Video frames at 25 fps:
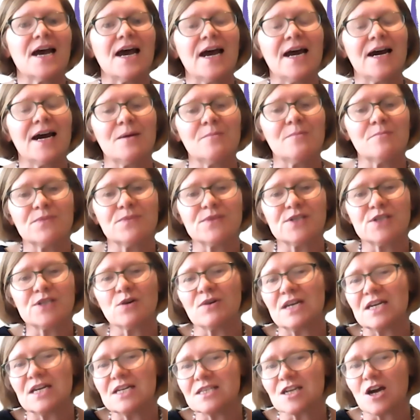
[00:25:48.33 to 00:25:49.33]
Um, so
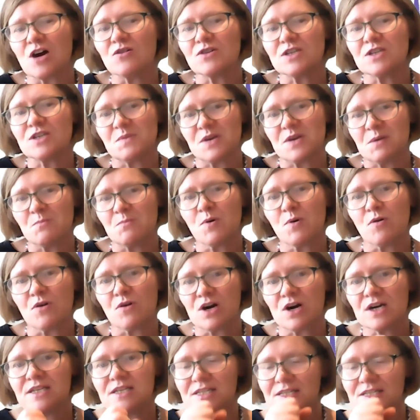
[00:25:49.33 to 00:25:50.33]
it is going to be
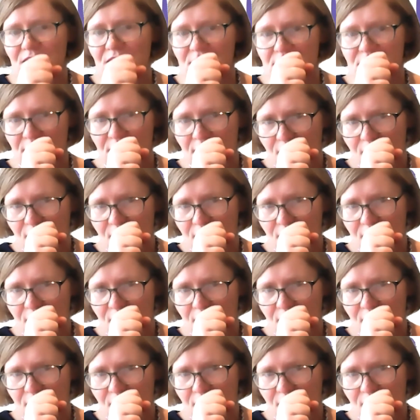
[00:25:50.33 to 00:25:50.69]
important that,